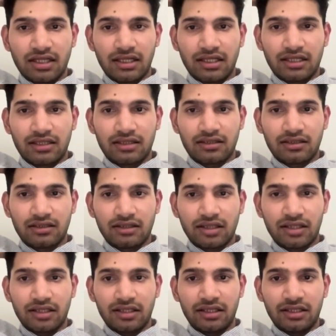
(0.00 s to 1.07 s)
8,
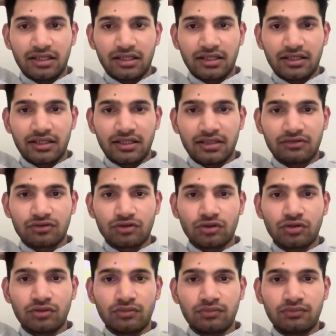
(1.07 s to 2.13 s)
9, 10.
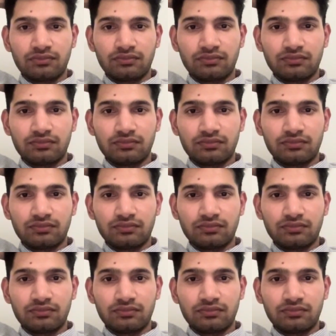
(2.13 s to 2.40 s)
So